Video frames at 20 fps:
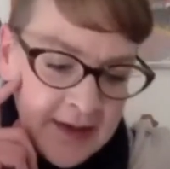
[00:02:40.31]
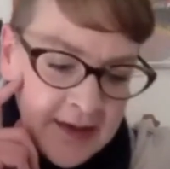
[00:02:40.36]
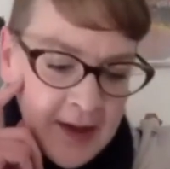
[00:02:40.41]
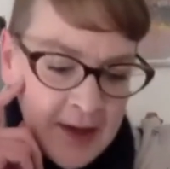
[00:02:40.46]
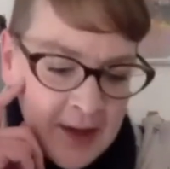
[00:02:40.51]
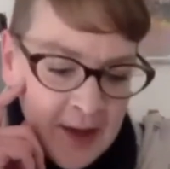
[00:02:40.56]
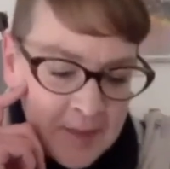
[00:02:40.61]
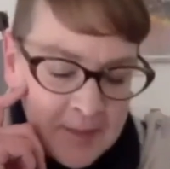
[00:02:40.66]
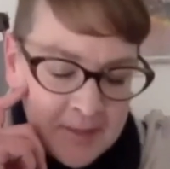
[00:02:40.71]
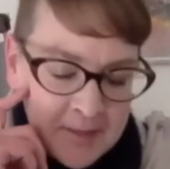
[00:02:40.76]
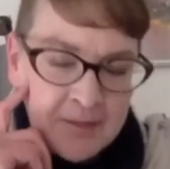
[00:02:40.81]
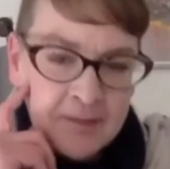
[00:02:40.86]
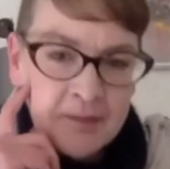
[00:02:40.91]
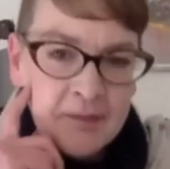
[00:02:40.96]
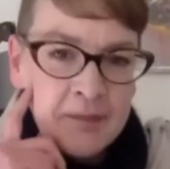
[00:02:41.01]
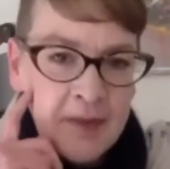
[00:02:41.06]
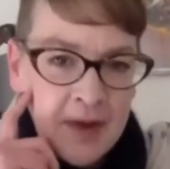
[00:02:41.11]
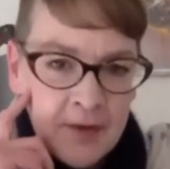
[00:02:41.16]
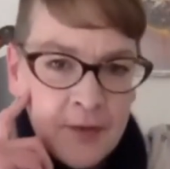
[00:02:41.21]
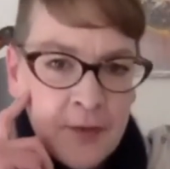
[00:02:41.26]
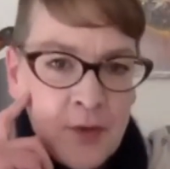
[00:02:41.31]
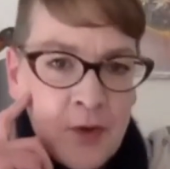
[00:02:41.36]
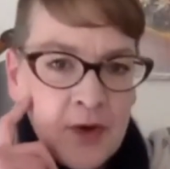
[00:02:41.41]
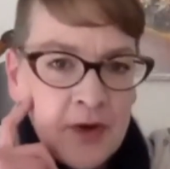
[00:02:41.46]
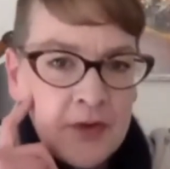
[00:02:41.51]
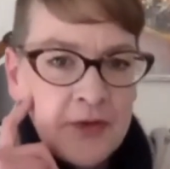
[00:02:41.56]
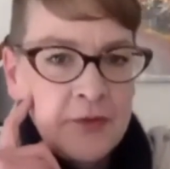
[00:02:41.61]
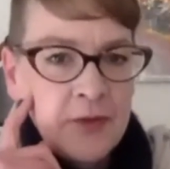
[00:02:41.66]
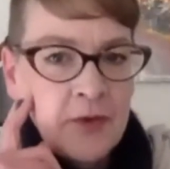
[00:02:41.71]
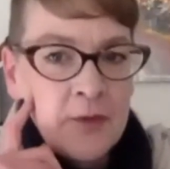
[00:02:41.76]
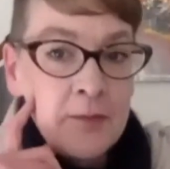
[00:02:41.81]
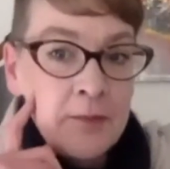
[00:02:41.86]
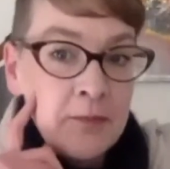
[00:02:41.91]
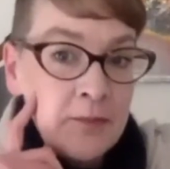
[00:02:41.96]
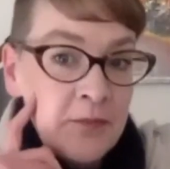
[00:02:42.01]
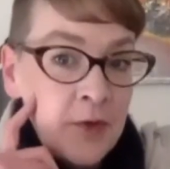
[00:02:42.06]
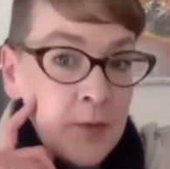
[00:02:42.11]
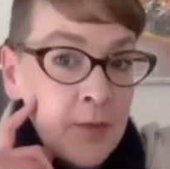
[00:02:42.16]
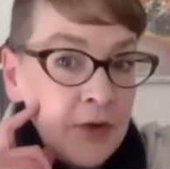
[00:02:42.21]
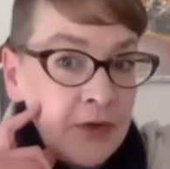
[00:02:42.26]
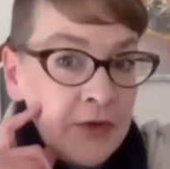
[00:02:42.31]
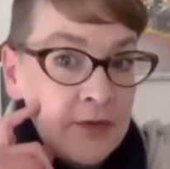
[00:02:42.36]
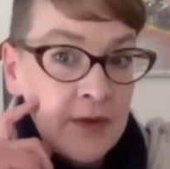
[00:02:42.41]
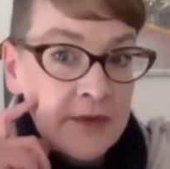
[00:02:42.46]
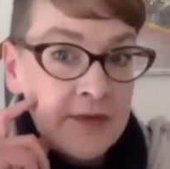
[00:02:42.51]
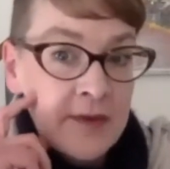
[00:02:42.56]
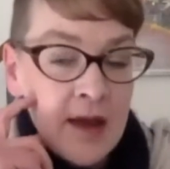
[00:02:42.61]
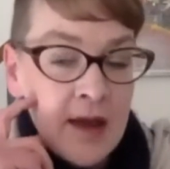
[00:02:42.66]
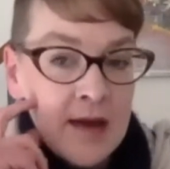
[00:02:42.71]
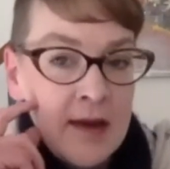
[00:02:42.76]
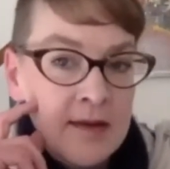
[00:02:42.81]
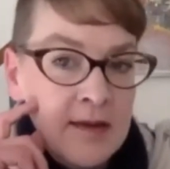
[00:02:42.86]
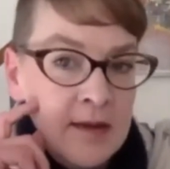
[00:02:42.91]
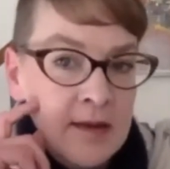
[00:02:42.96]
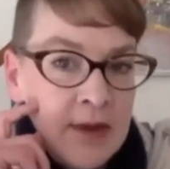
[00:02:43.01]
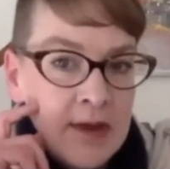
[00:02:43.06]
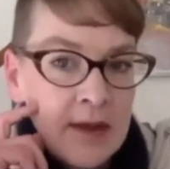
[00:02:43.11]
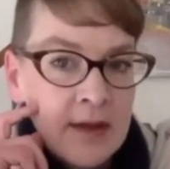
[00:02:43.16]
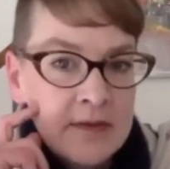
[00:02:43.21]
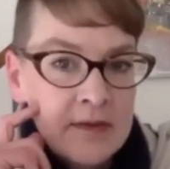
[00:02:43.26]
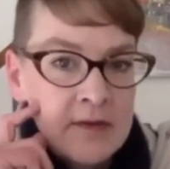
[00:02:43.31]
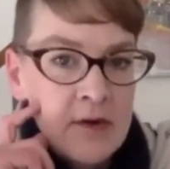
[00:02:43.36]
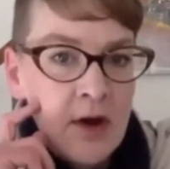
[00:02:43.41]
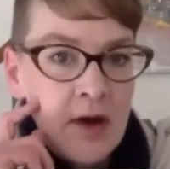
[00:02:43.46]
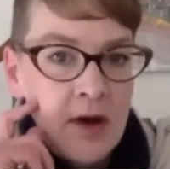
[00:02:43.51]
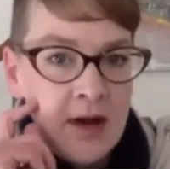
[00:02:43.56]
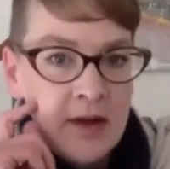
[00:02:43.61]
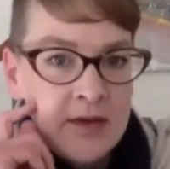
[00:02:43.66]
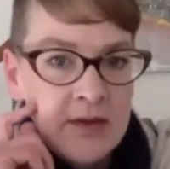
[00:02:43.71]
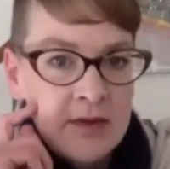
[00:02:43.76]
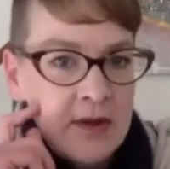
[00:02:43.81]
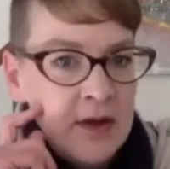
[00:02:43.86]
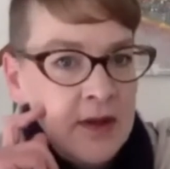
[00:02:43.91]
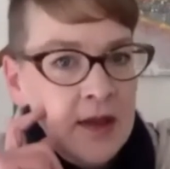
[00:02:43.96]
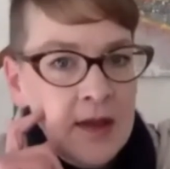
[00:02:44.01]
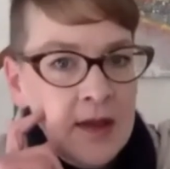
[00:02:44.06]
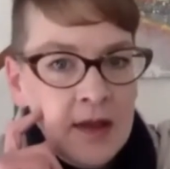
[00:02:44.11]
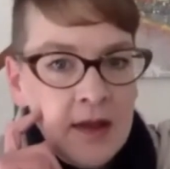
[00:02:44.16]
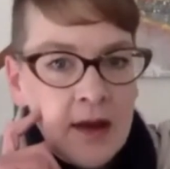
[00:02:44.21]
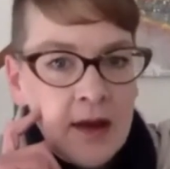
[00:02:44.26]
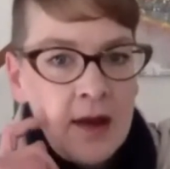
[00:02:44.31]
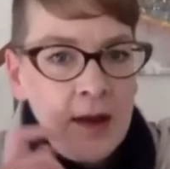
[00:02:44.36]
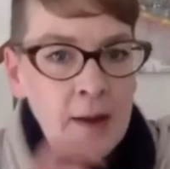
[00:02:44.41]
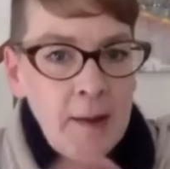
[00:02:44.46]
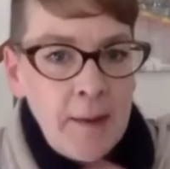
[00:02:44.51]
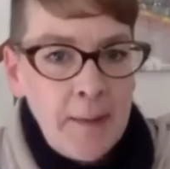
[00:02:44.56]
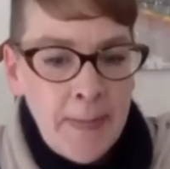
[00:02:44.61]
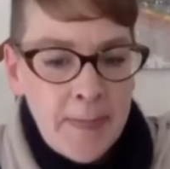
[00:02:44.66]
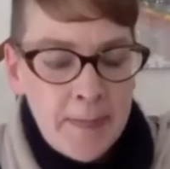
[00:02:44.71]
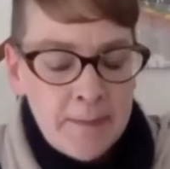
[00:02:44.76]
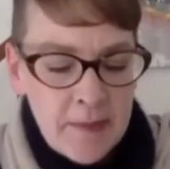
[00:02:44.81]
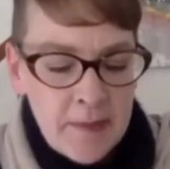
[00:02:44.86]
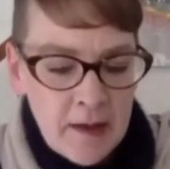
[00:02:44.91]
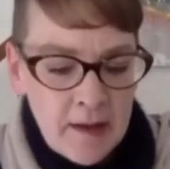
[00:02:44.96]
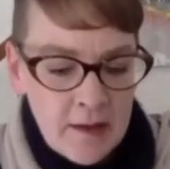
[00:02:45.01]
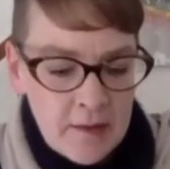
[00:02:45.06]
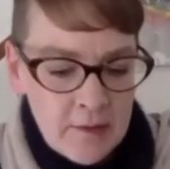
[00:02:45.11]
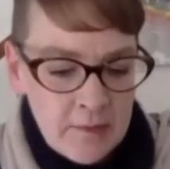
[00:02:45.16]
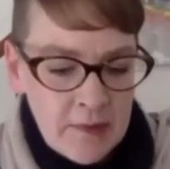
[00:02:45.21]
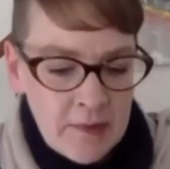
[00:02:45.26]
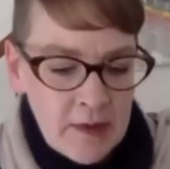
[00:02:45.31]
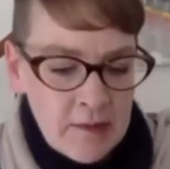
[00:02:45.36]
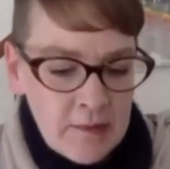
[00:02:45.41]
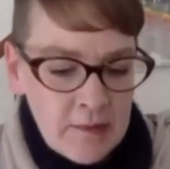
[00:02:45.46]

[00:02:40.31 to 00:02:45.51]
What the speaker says: But of course, for most of us, academia is not a